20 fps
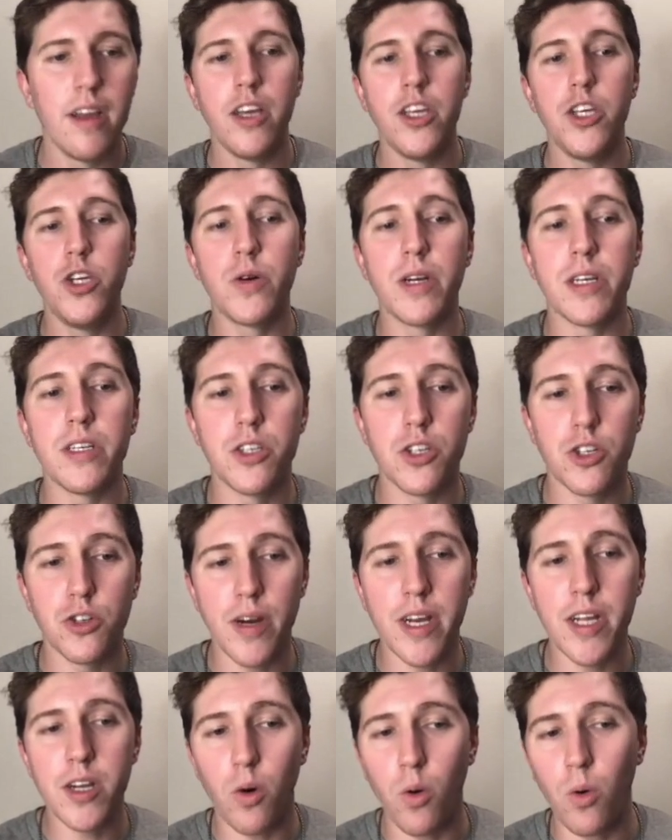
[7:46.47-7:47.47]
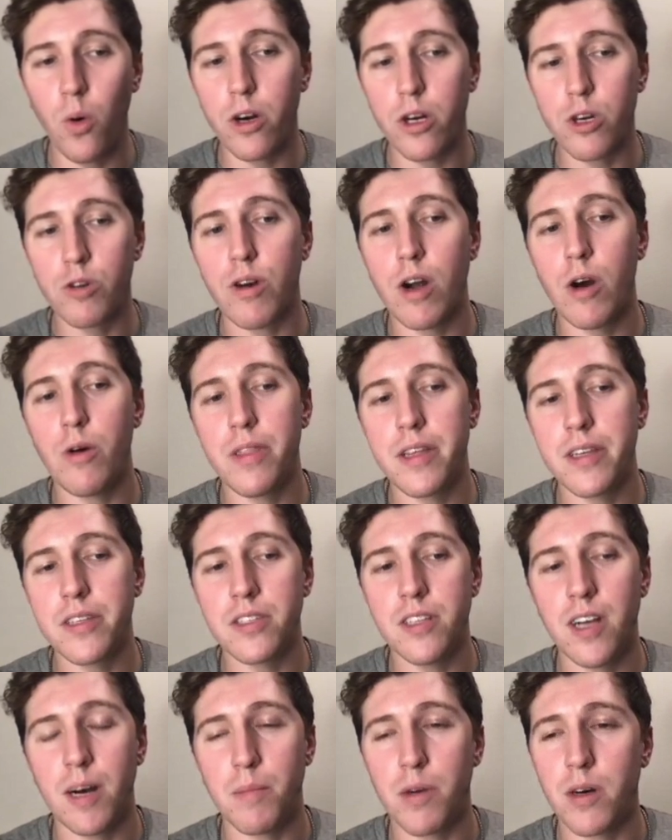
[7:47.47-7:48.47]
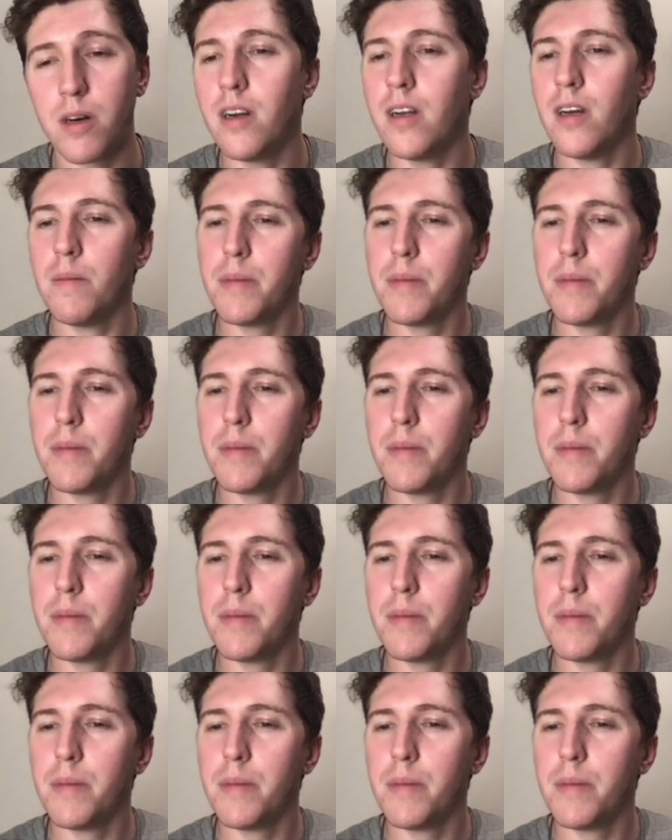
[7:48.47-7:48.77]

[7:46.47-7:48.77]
You can shrink or grow this number,